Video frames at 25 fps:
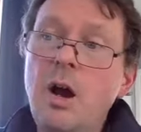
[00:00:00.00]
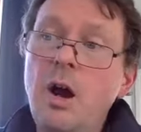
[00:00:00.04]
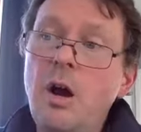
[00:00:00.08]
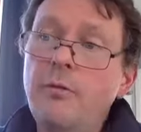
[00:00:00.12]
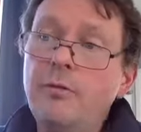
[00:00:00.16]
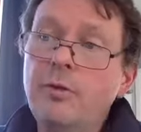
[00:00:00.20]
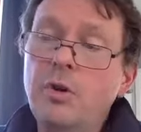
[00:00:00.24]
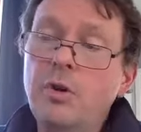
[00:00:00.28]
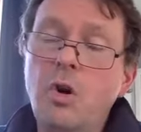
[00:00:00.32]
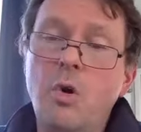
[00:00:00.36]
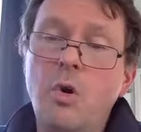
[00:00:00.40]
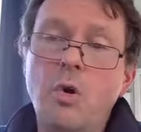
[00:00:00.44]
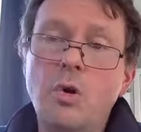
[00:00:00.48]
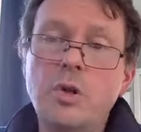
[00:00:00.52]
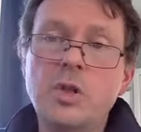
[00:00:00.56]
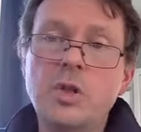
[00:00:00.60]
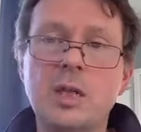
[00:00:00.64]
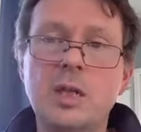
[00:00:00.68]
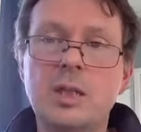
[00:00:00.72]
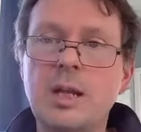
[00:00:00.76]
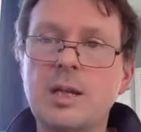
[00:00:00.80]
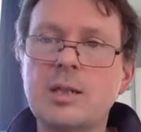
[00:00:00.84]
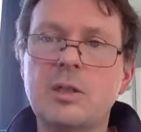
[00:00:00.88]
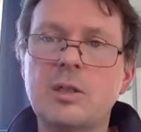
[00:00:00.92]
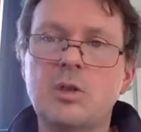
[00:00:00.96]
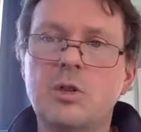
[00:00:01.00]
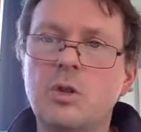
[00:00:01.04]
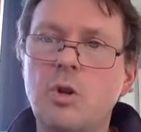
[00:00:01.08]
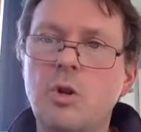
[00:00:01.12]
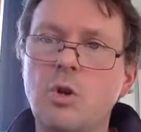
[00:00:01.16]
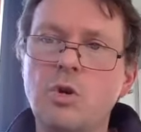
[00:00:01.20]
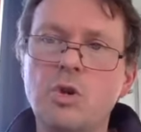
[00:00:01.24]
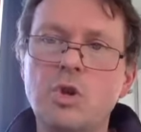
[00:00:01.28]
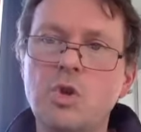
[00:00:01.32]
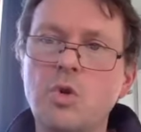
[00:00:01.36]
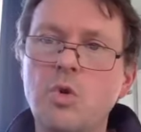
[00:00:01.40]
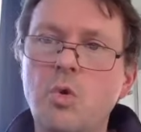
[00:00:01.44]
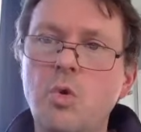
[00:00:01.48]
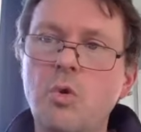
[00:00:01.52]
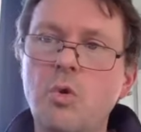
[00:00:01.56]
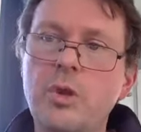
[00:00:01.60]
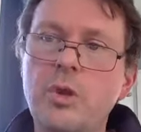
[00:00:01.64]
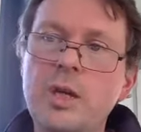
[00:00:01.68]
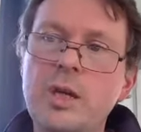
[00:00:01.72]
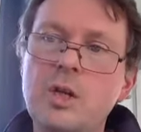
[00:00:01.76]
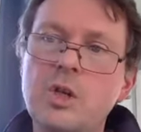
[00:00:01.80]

Of course, it doesn't dodge all the